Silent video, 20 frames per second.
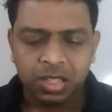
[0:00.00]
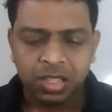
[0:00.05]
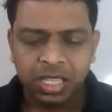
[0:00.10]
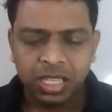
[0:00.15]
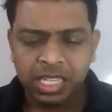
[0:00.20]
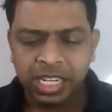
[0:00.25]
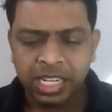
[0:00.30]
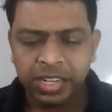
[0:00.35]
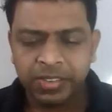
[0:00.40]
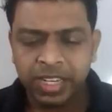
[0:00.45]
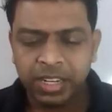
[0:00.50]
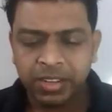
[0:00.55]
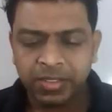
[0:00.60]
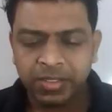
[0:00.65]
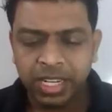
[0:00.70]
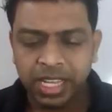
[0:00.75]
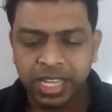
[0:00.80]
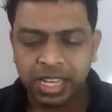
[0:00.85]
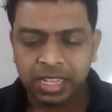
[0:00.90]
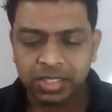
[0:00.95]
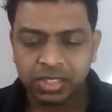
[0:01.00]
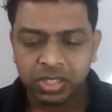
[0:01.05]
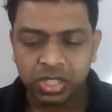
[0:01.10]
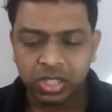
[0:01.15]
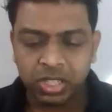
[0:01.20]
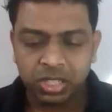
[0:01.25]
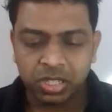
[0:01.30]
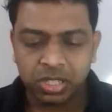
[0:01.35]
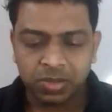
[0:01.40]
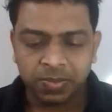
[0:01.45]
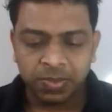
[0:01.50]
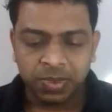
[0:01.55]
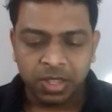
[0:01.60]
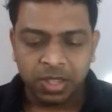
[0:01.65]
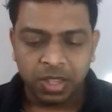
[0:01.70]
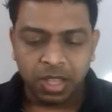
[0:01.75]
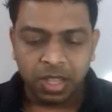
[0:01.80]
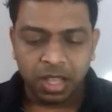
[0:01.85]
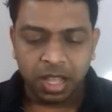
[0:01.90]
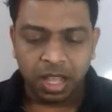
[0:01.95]
He lived in Vineyard Street.
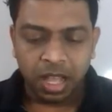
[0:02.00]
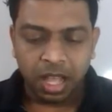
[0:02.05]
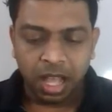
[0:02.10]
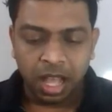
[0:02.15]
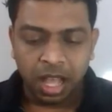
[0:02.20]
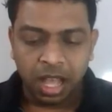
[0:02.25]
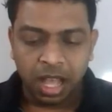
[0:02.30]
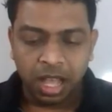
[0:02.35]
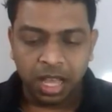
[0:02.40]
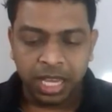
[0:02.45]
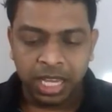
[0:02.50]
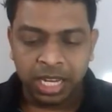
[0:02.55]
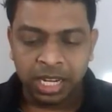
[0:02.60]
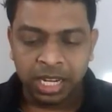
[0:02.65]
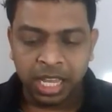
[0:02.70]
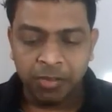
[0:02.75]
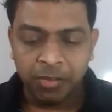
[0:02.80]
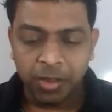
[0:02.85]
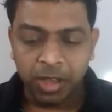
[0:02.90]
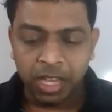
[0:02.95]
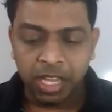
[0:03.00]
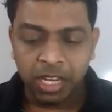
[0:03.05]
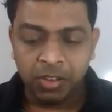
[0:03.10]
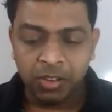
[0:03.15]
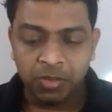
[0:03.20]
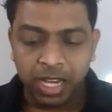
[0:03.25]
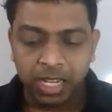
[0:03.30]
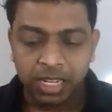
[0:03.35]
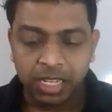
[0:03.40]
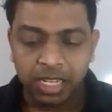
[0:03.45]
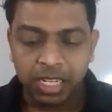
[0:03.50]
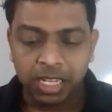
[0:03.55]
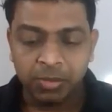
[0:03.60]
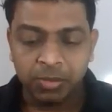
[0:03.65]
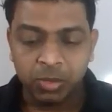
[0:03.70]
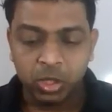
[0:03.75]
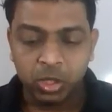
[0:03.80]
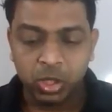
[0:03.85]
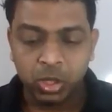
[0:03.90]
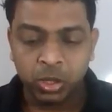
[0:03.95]
He never invited
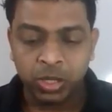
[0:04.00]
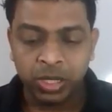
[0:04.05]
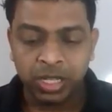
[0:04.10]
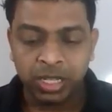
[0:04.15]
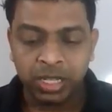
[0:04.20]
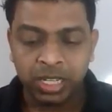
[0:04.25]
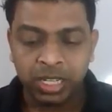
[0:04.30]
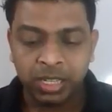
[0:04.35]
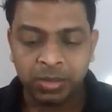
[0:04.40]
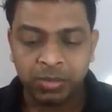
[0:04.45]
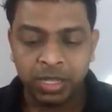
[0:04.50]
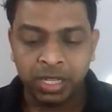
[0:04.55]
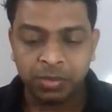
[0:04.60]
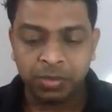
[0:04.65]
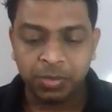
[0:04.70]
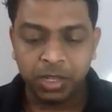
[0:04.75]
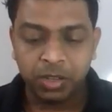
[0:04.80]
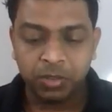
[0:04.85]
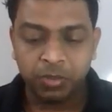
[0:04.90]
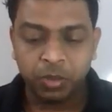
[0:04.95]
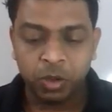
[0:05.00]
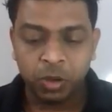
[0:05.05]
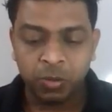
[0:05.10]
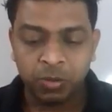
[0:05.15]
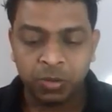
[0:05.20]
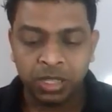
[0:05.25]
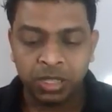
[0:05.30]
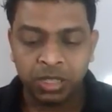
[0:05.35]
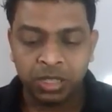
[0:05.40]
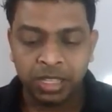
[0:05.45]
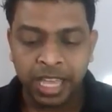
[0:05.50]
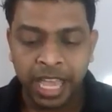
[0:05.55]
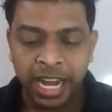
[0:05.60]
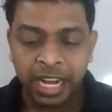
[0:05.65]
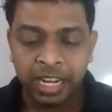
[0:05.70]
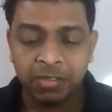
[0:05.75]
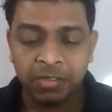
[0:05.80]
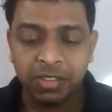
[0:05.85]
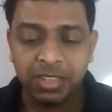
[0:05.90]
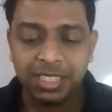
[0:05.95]
him to join him in performing the
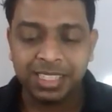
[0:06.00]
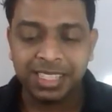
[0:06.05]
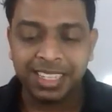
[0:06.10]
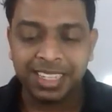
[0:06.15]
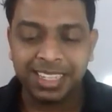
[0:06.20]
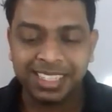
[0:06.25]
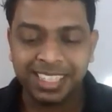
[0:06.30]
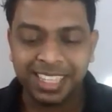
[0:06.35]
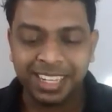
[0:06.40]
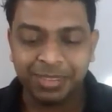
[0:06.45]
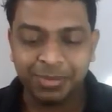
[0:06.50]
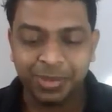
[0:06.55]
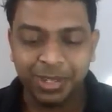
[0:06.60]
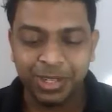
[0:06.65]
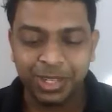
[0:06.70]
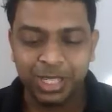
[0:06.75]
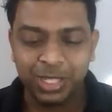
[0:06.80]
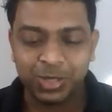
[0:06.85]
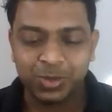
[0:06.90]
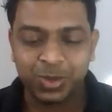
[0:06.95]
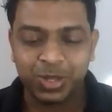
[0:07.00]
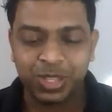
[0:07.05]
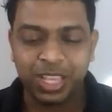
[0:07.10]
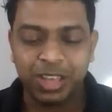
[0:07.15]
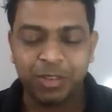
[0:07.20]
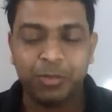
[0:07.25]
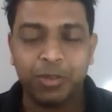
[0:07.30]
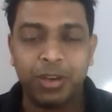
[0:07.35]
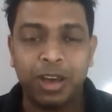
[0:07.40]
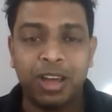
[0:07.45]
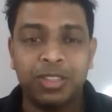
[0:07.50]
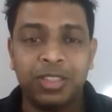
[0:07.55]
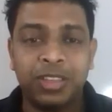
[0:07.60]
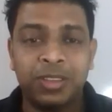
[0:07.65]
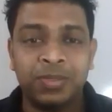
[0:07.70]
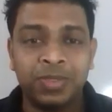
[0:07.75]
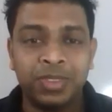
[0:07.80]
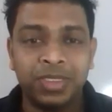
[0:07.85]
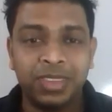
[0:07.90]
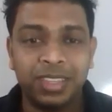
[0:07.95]
anniversary ceremonies for their
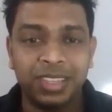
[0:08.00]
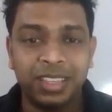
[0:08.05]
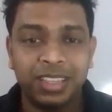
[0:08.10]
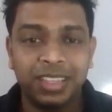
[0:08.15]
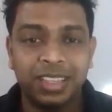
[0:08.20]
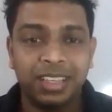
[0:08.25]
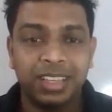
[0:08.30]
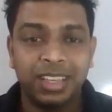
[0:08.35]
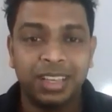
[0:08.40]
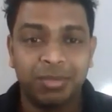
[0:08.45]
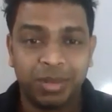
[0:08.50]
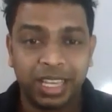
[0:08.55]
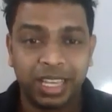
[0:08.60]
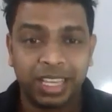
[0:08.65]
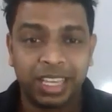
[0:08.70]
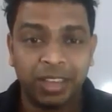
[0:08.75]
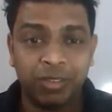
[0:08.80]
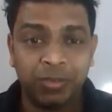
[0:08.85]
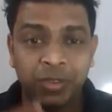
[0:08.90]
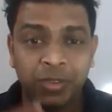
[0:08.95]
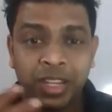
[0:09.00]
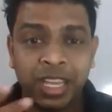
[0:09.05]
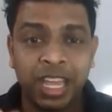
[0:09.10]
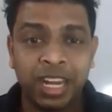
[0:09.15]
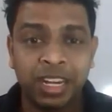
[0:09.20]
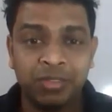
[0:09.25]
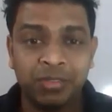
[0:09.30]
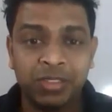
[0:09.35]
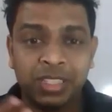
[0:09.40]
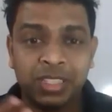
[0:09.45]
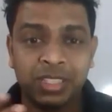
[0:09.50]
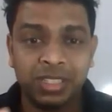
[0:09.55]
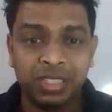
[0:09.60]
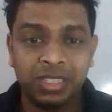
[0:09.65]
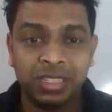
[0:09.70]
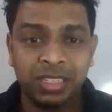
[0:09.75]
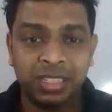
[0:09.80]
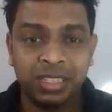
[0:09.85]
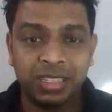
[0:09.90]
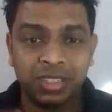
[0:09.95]
father. Like every
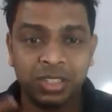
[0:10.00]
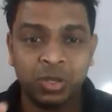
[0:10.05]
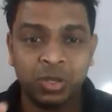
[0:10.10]
anniversary,